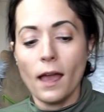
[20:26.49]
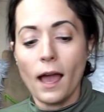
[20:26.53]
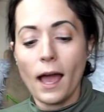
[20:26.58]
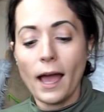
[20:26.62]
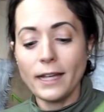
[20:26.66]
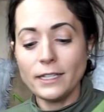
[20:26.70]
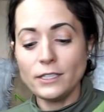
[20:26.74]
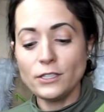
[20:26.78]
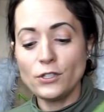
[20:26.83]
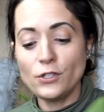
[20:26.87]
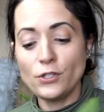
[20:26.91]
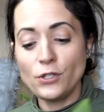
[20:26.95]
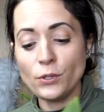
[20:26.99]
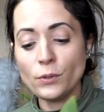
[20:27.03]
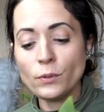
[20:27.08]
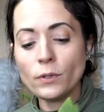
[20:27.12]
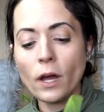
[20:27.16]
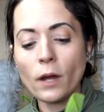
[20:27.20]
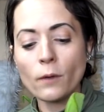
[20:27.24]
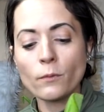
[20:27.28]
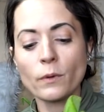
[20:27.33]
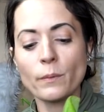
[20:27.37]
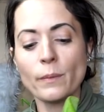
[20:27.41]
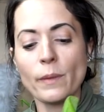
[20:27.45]
I do
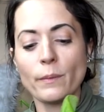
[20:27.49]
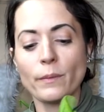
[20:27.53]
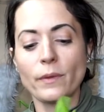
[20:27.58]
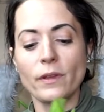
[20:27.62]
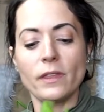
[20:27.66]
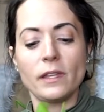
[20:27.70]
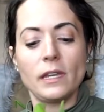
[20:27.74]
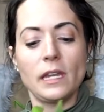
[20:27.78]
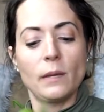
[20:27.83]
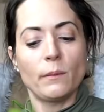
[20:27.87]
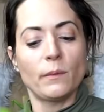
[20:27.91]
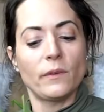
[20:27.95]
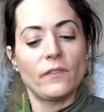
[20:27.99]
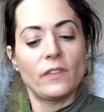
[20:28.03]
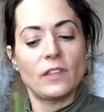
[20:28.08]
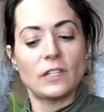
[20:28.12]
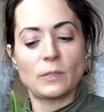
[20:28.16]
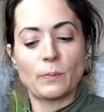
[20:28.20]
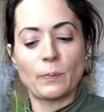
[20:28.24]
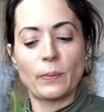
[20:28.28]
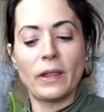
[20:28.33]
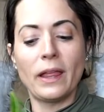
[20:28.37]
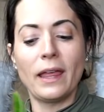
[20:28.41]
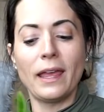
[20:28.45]
not remember the name of
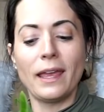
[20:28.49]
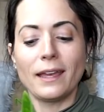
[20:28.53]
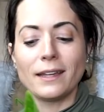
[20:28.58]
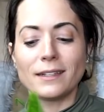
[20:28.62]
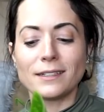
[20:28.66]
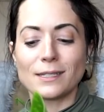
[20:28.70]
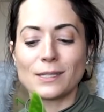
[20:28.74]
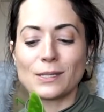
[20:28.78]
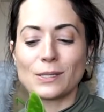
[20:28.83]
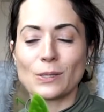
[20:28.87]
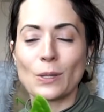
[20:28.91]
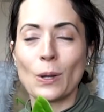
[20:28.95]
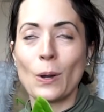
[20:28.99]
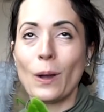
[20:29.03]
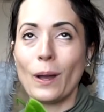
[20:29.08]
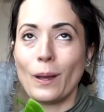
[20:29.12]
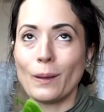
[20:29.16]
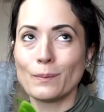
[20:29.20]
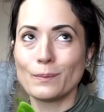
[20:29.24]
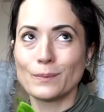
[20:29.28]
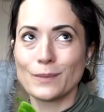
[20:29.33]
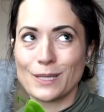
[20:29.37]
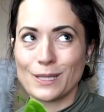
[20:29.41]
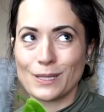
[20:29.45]
this plant, so
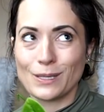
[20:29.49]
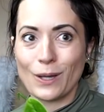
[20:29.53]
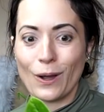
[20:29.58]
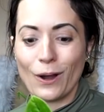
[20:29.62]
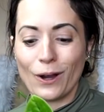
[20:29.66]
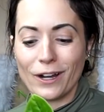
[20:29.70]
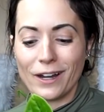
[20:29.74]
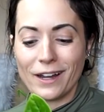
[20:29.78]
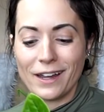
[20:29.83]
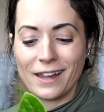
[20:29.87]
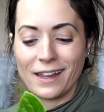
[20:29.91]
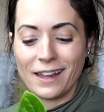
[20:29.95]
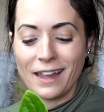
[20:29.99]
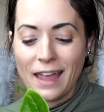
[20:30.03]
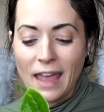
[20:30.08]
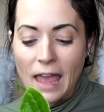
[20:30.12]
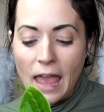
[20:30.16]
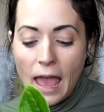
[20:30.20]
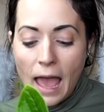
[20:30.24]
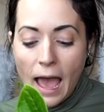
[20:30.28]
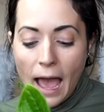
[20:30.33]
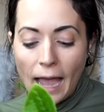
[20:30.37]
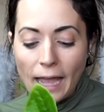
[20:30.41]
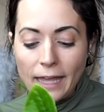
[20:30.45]
I'm sorry.
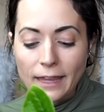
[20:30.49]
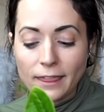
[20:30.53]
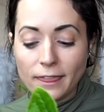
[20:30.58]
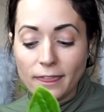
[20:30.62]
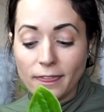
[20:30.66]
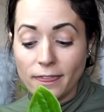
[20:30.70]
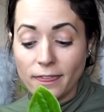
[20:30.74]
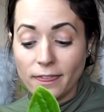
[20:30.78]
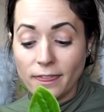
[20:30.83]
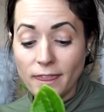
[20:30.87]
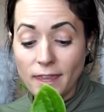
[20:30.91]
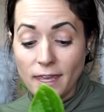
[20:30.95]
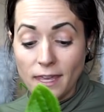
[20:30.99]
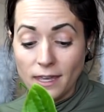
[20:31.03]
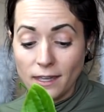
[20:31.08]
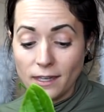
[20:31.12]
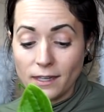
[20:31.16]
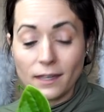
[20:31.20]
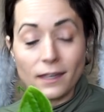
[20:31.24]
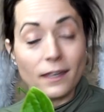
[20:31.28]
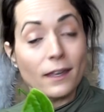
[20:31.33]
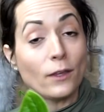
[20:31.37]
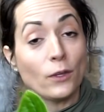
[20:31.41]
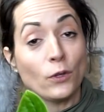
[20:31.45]
I
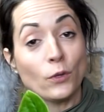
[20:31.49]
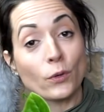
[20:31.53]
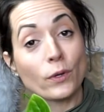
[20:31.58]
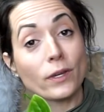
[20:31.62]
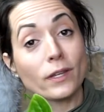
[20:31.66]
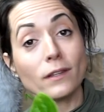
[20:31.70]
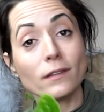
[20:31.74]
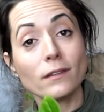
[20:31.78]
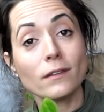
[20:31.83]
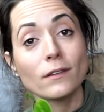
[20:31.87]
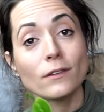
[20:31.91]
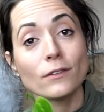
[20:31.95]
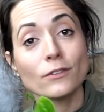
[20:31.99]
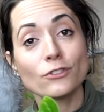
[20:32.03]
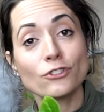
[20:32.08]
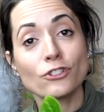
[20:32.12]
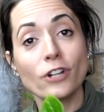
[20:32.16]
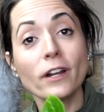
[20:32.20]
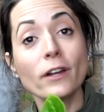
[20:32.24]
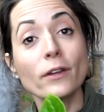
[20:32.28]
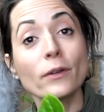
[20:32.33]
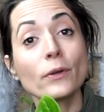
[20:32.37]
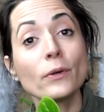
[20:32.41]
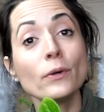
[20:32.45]
think you can
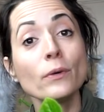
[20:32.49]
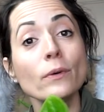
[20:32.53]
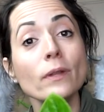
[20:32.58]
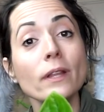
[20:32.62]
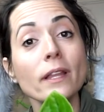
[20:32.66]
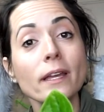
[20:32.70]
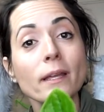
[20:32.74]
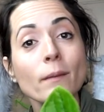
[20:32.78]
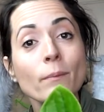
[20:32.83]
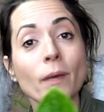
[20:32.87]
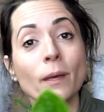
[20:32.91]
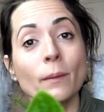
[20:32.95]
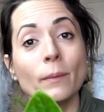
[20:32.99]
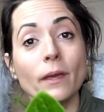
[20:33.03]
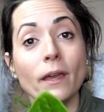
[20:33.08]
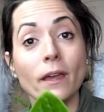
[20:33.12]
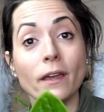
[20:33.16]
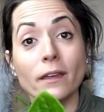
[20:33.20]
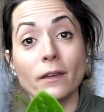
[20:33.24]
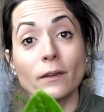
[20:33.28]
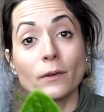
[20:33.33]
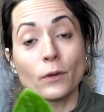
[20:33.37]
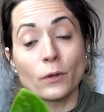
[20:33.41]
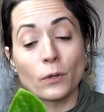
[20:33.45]
try to Google it. Maybe I
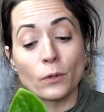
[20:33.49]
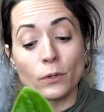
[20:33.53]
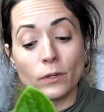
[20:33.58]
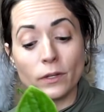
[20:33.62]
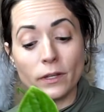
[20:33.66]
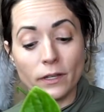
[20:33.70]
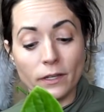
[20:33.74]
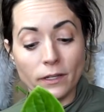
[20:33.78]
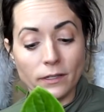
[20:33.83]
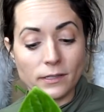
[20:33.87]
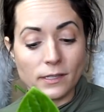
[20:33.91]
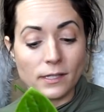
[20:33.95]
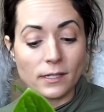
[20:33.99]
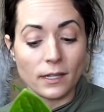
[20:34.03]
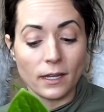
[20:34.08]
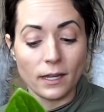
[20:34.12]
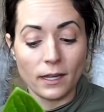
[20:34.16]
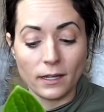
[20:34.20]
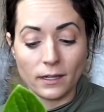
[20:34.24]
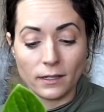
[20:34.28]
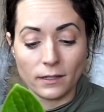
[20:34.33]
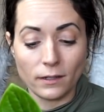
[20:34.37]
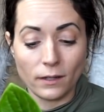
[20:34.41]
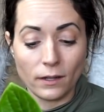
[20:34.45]
can Google it,
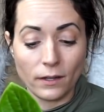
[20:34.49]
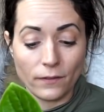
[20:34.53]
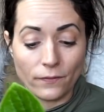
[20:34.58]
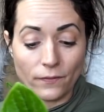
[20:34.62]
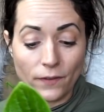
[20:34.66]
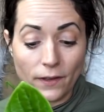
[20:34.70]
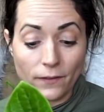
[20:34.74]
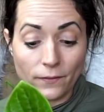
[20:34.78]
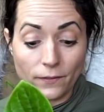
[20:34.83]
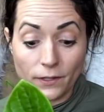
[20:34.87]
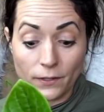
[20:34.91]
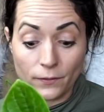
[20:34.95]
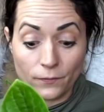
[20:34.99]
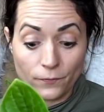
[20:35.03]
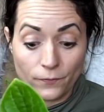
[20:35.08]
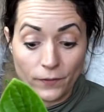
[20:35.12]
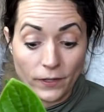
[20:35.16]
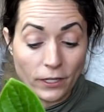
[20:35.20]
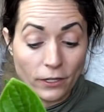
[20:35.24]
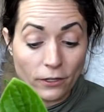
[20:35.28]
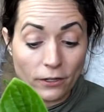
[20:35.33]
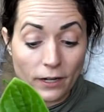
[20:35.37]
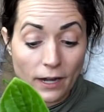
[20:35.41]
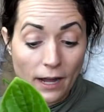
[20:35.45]
and if I can
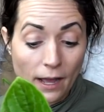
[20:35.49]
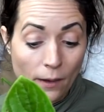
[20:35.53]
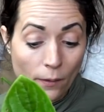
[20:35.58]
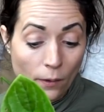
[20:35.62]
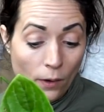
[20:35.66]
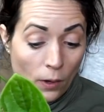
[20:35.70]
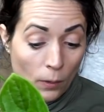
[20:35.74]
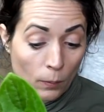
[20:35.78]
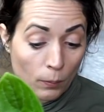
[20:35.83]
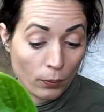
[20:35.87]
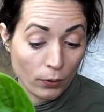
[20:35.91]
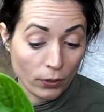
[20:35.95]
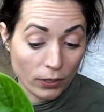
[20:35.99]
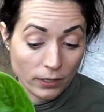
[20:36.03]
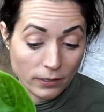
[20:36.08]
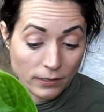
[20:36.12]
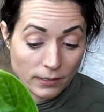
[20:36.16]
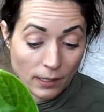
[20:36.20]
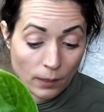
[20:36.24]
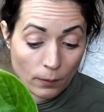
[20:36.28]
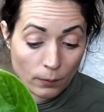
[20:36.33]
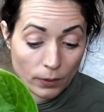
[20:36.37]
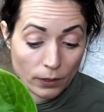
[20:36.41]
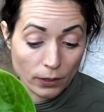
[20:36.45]
figure it out, I'll put it
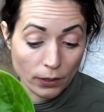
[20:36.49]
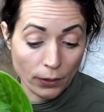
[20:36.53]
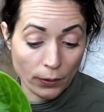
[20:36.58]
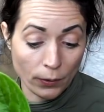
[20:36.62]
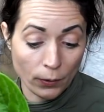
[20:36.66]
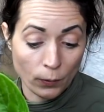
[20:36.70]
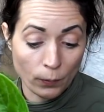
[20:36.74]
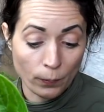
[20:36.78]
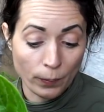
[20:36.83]
down below.